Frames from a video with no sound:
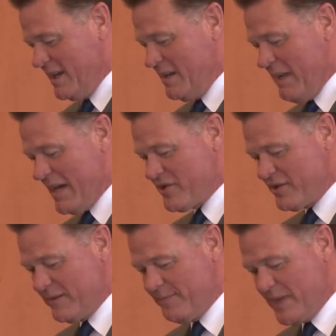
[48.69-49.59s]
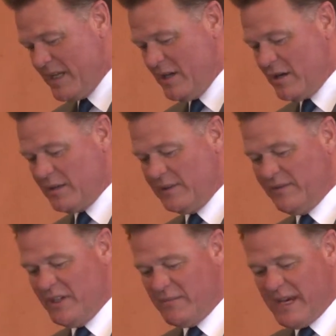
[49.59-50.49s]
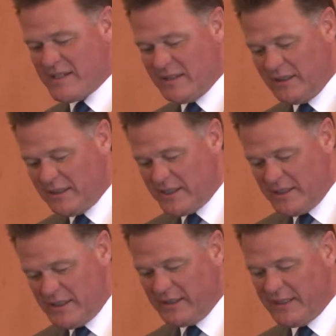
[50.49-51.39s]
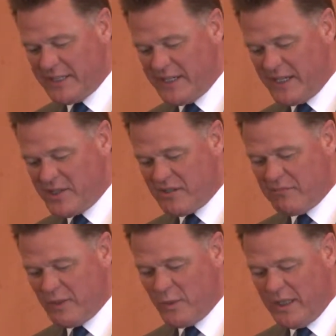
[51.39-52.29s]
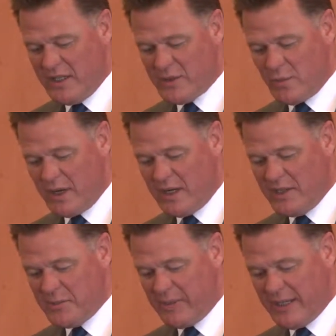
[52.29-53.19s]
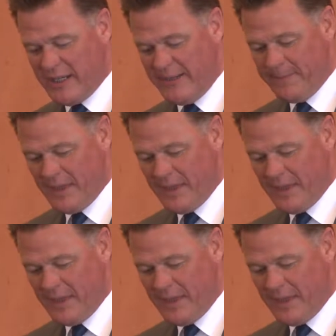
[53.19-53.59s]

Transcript: The master in the art of living makes little distinction between his work and his play,